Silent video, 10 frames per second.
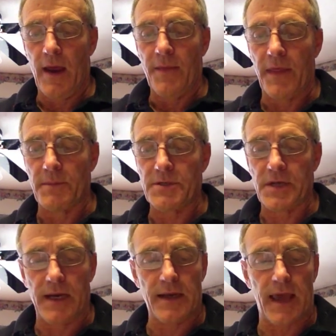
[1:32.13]
Then the
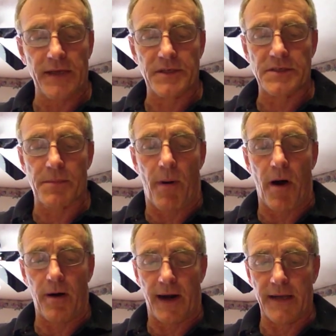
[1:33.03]
machine catches the
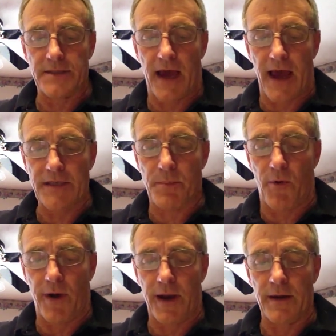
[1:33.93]
bar at its highest
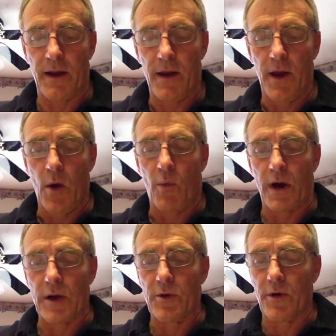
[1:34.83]
point,
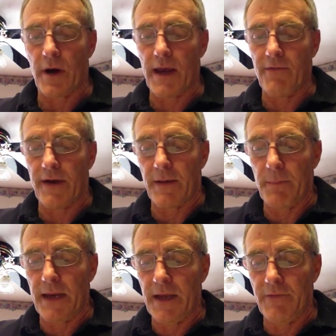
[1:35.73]
where you are given
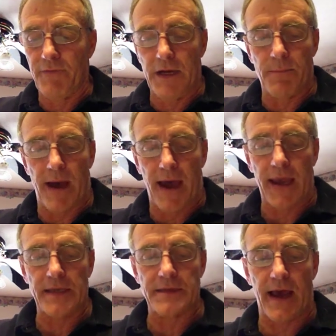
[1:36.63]
immediate feedback
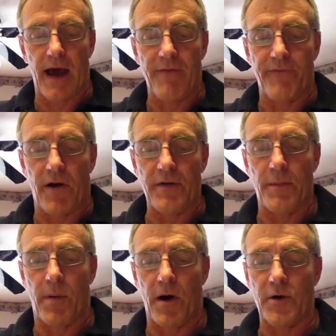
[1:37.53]
as to how far the
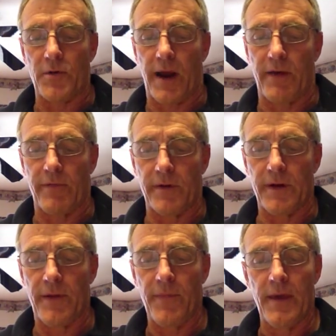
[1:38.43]
bar
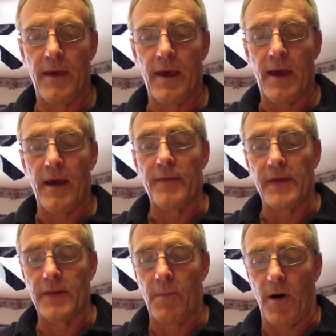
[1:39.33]
traveled.
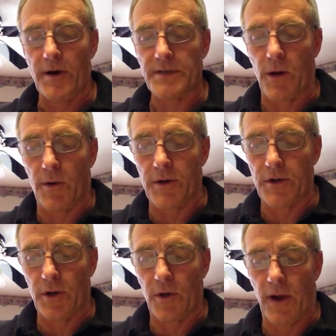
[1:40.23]
Then the bar is lowered
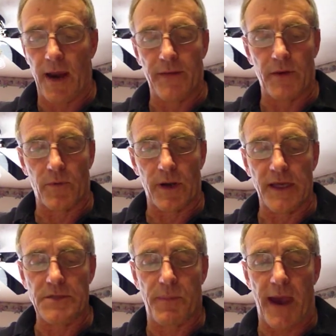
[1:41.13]
to you and then
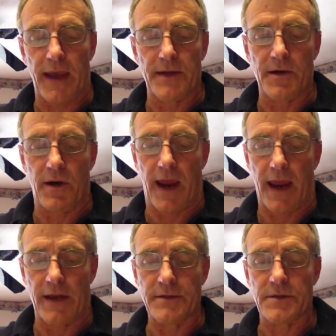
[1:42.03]
released back into your
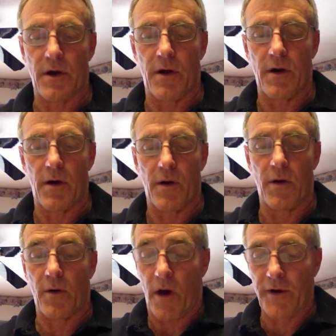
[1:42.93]
hands
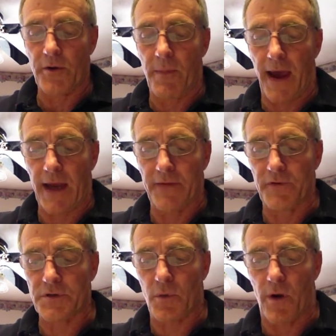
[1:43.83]
or on your back if
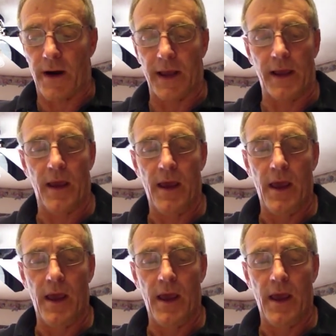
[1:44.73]
you're squatting,